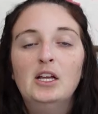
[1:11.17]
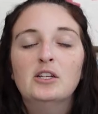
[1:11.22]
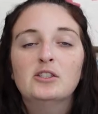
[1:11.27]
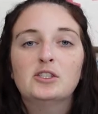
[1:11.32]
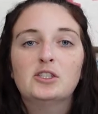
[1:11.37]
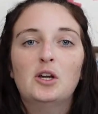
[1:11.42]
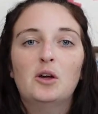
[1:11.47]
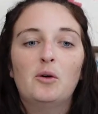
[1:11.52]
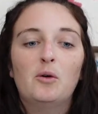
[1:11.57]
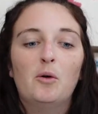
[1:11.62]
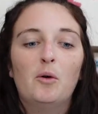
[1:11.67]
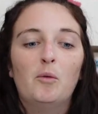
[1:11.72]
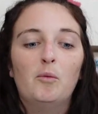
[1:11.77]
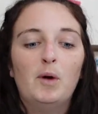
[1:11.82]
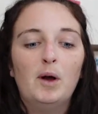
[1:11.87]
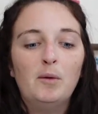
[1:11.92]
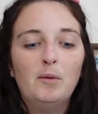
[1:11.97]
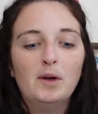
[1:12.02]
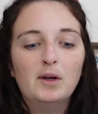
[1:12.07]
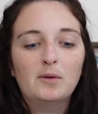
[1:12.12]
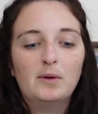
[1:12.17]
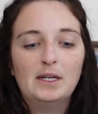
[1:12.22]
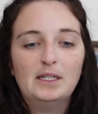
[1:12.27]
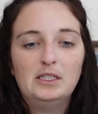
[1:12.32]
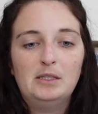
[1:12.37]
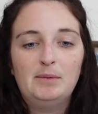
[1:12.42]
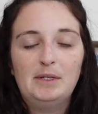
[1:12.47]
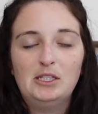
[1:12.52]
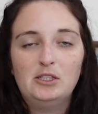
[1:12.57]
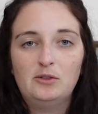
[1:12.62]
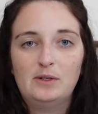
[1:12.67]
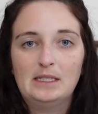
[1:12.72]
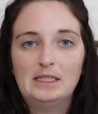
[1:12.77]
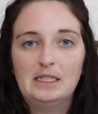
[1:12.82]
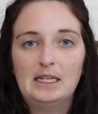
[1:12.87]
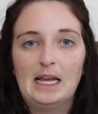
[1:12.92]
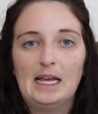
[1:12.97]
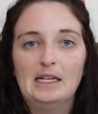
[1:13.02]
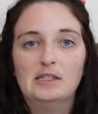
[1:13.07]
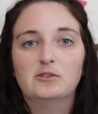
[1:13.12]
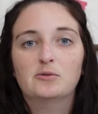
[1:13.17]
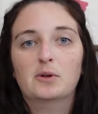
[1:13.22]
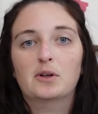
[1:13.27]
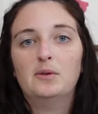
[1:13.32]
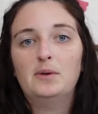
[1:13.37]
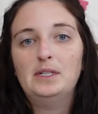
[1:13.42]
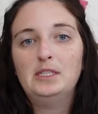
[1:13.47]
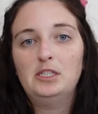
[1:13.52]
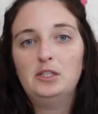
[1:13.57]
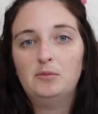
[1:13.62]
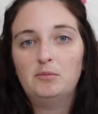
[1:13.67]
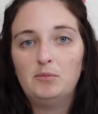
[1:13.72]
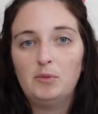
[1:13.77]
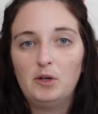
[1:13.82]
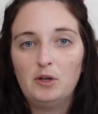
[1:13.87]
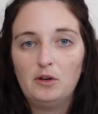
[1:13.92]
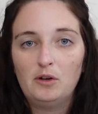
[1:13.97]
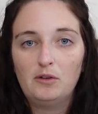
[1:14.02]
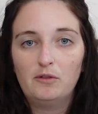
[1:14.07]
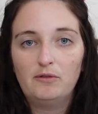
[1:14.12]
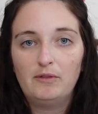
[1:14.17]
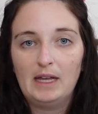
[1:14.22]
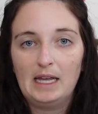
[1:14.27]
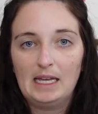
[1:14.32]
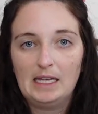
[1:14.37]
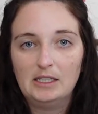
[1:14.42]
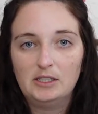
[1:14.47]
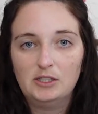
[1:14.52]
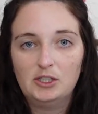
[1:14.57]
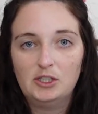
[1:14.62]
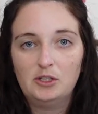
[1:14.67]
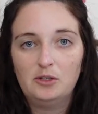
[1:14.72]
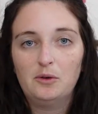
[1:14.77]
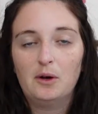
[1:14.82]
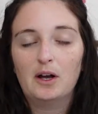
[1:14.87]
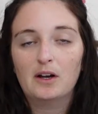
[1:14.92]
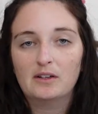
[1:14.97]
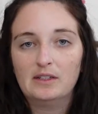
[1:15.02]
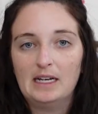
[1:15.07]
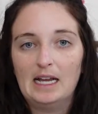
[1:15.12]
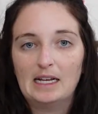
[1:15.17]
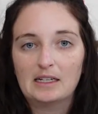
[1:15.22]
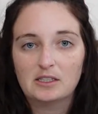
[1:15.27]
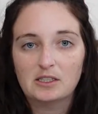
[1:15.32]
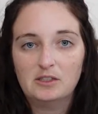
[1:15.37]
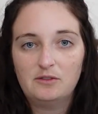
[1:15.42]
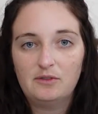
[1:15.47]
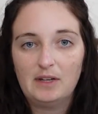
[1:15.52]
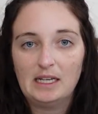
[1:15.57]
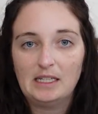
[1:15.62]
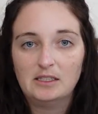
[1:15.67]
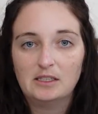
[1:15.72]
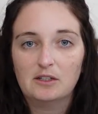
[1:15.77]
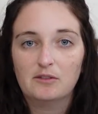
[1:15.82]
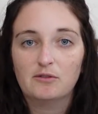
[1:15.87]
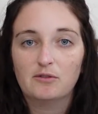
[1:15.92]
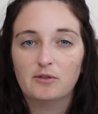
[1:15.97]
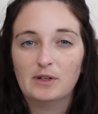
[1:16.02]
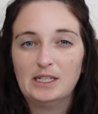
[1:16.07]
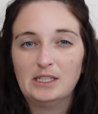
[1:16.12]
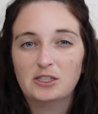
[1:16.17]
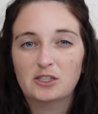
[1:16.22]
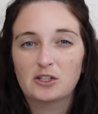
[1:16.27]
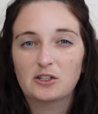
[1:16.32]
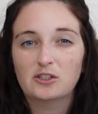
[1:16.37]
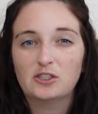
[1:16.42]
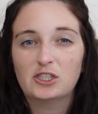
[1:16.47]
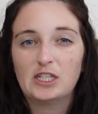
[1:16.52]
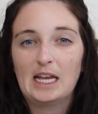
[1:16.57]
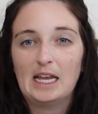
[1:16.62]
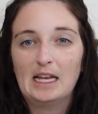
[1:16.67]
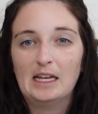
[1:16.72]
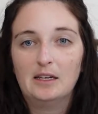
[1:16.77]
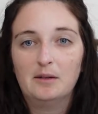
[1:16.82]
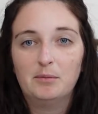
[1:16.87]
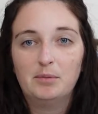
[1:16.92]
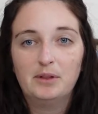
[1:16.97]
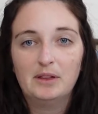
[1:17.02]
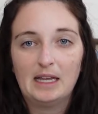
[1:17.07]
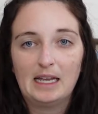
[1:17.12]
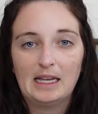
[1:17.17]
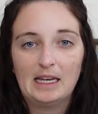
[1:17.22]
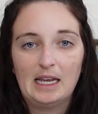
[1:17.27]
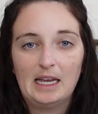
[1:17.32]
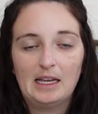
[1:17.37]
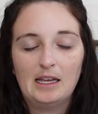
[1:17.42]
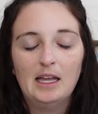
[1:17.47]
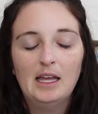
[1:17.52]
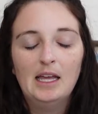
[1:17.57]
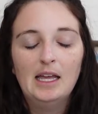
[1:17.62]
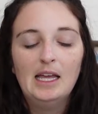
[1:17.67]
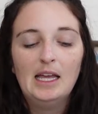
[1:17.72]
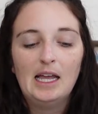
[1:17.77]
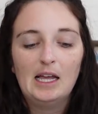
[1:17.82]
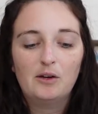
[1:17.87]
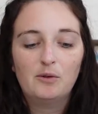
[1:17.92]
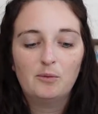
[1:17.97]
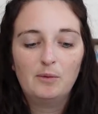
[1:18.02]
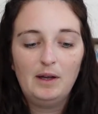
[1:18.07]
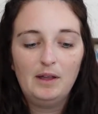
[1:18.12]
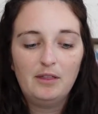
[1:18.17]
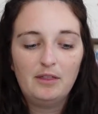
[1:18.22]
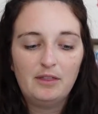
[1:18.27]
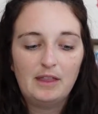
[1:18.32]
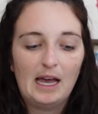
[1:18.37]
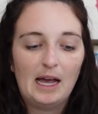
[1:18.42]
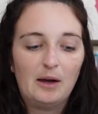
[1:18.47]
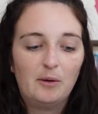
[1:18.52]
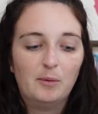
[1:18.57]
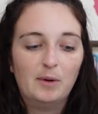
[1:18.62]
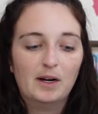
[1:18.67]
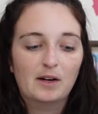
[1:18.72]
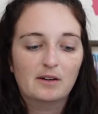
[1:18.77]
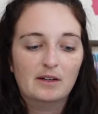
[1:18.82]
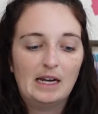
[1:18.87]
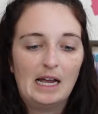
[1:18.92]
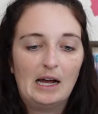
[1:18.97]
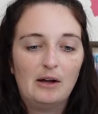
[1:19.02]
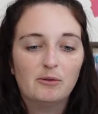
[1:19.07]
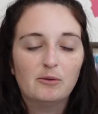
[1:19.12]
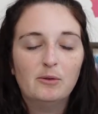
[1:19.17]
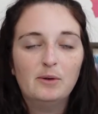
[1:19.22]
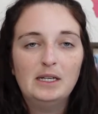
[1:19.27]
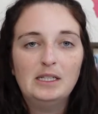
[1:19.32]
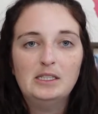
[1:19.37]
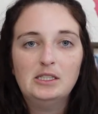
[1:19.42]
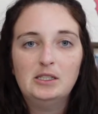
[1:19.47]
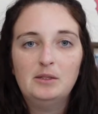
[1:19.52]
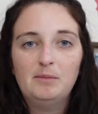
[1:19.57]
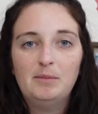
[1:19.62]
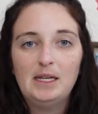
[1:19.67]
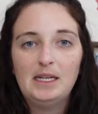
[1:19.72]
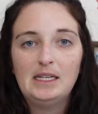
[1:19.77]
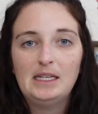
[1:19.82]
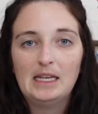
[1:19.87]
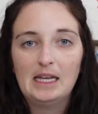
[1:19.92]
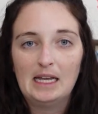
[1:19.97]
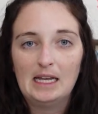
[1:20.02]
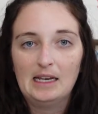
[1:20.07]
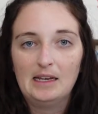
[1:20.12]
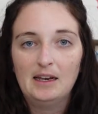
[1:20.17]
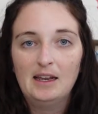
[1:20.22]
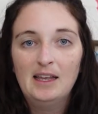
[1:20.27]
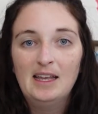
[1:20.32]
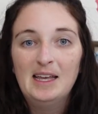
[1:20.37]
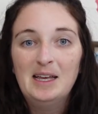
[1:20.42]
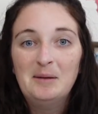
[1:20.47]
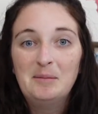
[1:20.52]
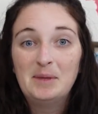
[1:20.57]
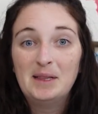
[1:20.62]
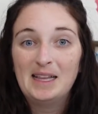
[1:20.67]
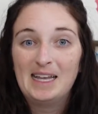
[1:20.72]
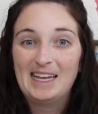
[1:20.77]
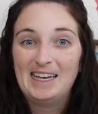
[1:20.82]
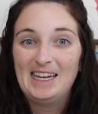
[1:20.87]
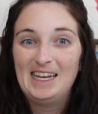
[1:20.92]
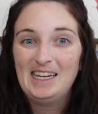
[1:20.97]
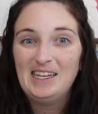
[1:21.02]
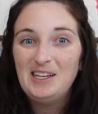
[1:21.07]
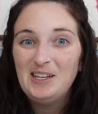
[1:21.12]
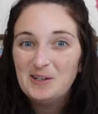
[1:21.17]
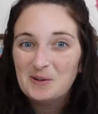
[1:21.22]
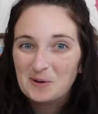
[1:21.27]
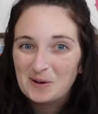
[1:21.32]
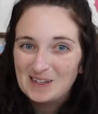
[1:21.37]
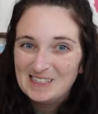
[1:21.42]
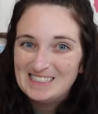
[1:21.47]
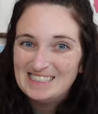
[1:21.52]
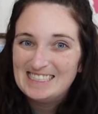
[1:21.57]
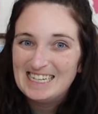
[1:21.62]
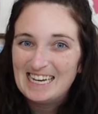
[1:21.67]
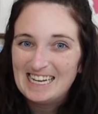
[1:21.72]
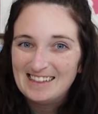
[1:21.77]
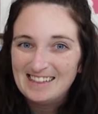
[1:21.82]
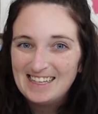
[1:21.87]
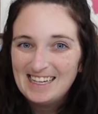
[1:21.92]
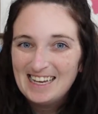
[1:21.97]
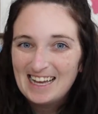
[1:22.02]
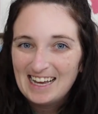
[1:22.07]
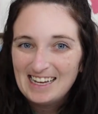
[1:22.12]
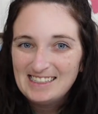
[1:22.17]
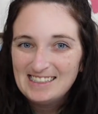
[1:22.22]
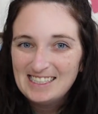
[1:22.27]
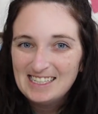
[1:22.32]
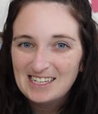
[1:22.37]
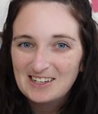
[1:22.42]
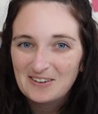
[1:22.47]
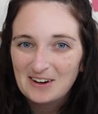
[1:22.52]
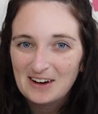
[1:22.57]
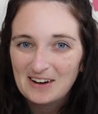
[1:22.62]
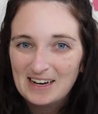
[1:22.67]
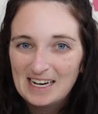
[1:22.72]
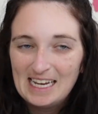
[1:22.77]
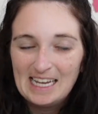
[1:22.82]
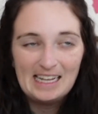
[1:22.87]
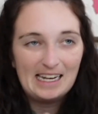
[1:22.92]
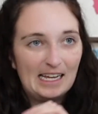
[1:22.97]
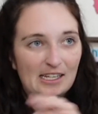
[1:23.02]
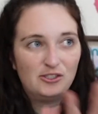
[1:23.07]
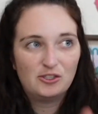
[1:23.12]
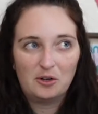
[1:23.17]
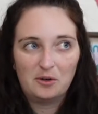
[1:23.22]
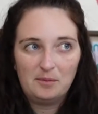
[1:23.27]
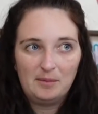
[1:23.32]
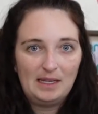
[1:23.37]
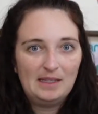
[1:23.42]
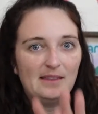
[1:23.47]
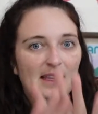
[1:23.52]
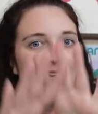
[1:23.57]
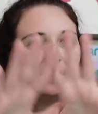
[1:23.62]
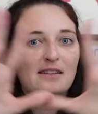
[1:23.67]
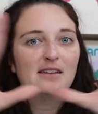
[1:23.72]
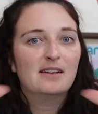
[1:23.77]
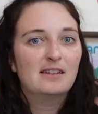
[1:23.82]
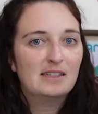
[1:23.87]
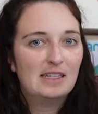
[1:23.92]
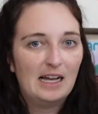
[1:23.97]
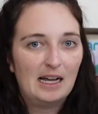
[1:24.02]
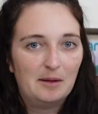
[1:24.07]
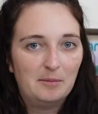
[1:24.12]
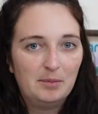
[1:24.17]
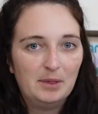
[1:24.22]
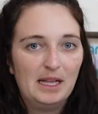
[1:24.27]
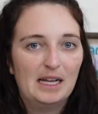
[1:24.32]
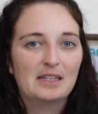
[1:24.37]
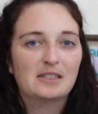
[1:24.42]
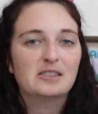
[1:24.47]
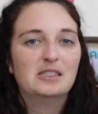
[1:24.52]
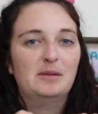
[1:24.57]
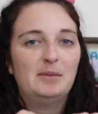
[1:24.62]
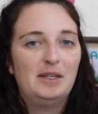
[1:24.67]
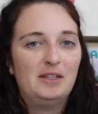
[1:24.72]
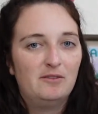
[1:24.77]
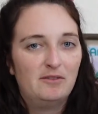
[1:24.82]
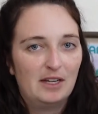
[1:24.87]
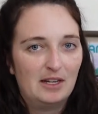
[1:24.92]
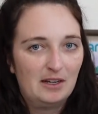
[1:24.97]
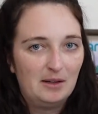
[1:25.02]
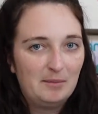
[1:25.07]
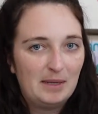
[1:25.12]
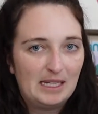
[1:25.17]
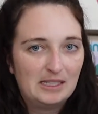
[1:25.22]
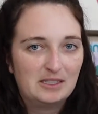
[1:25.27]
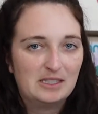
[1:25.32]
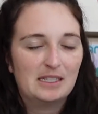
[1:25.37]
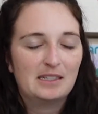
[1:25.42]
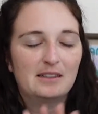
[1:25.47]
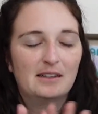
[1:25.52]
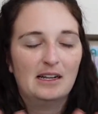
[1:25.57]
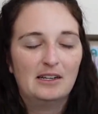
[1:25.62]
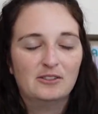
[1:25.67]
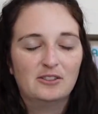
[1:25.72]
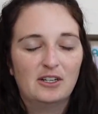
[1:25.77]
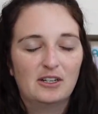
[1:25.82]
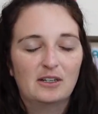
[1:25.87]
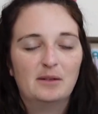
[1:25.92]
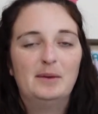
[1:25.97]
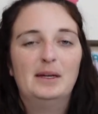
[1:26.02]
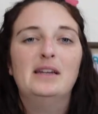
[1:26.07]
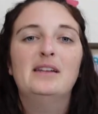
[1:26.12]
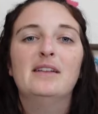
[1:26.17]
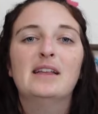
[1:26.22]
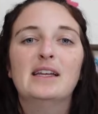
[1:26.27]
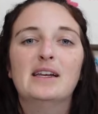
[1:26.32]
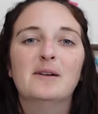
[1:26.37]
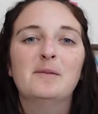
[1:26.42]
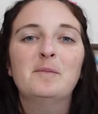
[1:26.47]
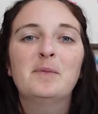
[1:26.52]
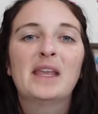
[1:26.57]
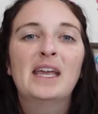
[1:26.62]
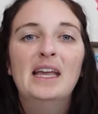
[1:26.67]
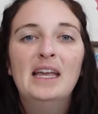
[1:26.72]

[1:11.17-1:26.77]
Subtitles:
So what we're going to be doing today is we're going to move into our next phase of research and planning. And with that, we're now going to begin planning your daily itinerary, and I don't mean like complex, I mean very basic. I'll talk about it later.